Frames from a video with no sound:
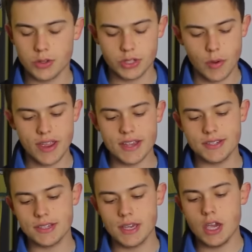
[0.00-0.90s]
So it
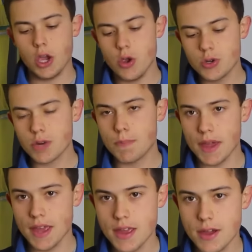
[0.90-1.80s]
is, who should
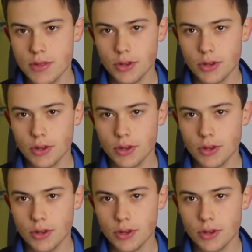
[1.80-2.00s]
be